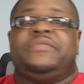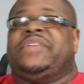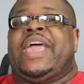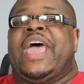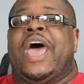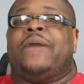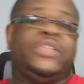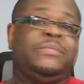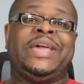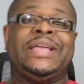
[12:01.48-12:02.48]
if they have
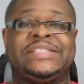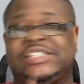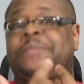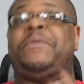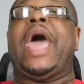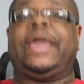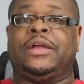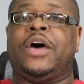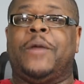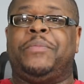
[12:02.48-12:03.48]
the means to back
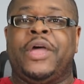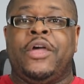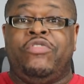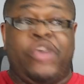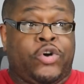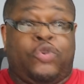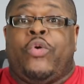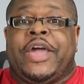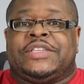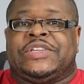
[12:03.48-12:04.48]
it up, they're
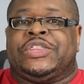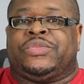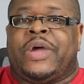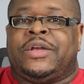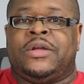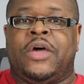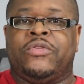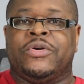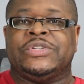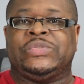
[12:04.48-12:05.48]
quick to threaten
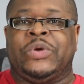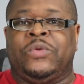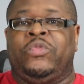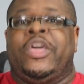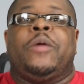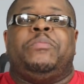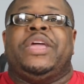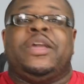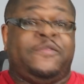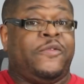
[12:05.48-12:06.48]
others when they're
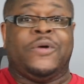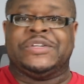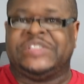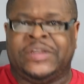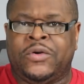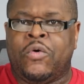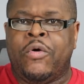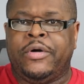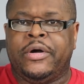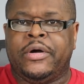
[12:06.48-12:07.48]
being forced in a
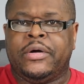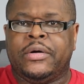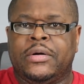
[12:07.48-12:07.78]
corner.